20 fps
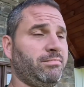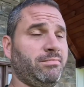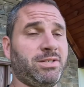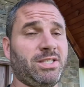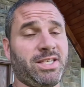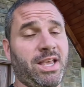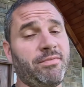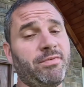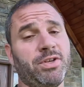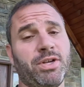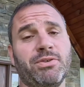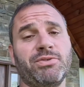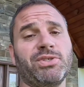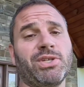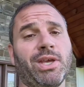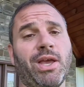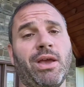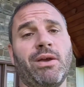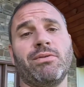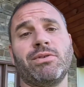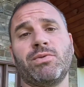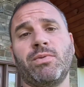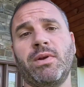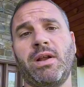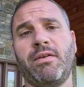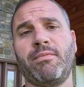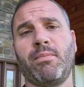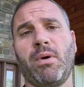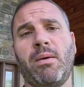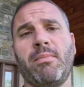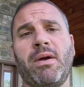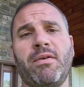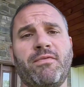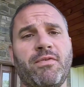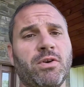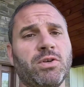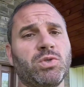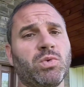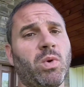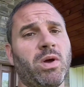7 years ago is when I bought my
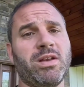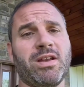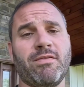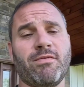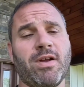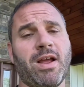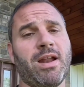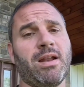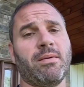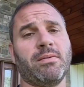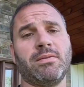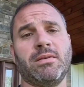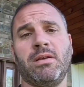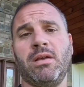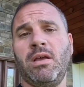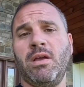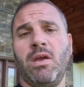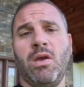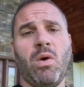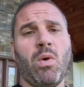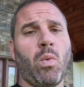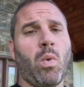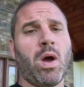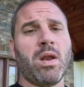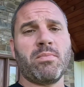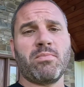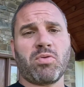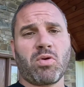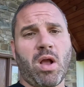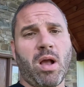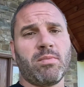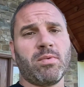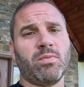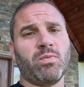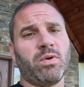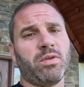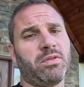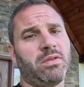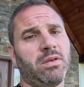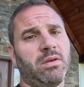first one. Never had one
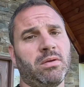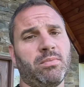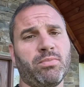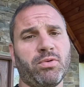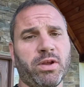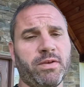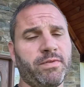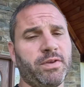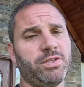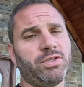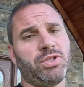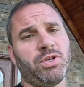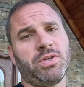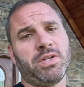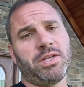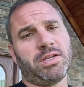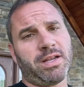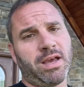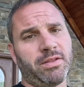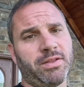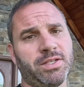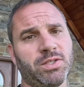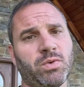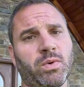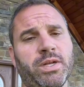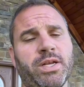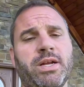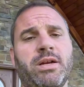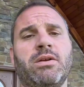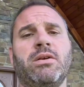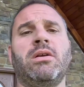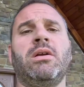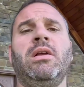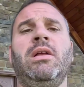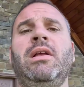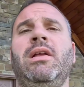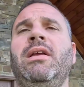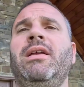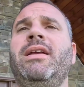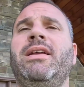problem with the previous unit. Now this one here,
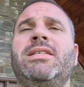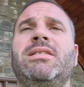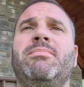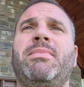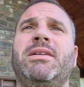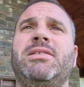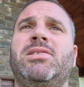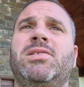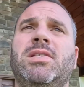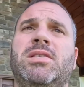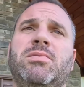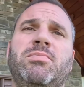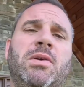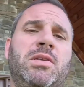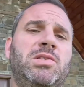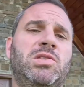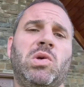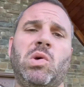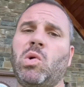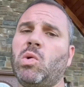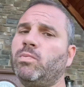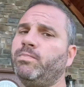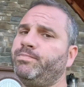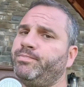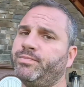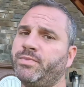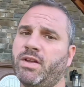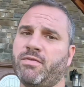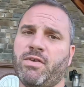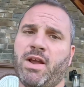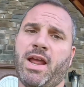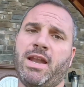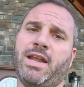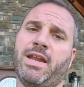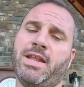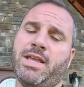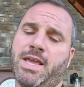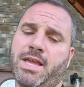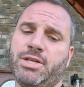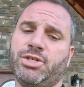it's about 6 months old, never had
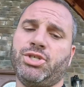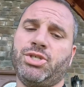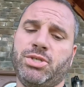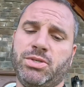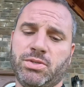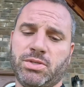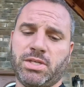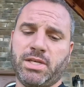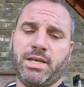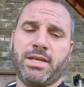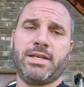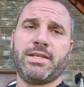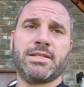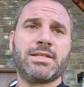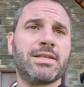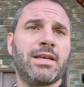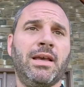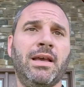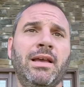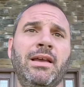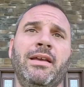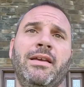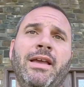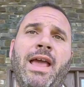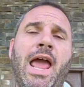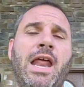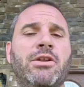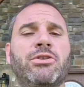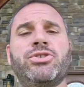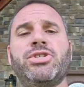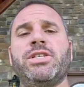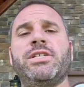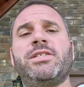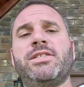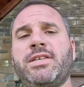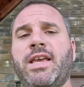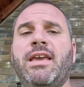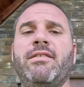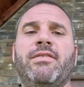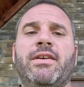any issues, is energy
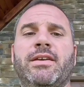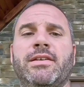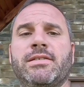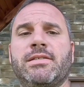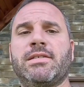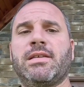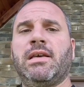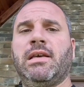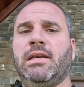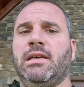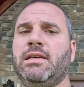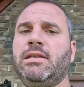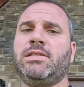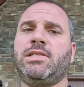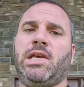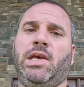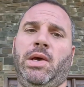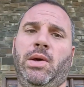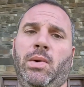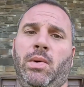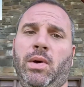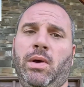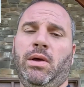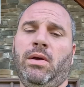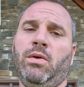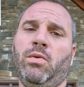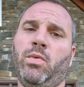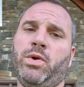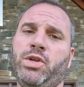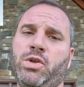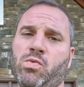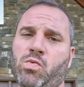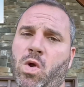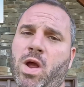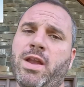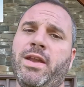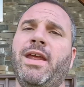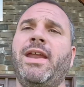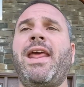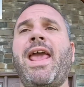savings. So when you
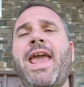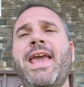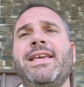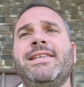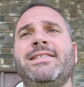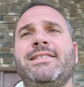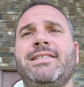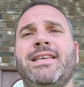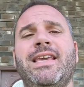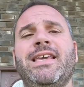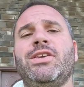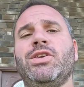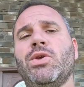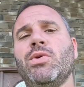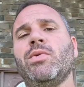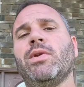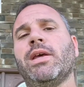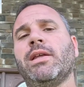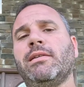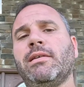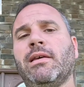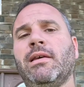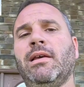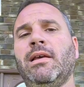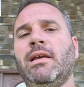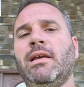run an AC unit,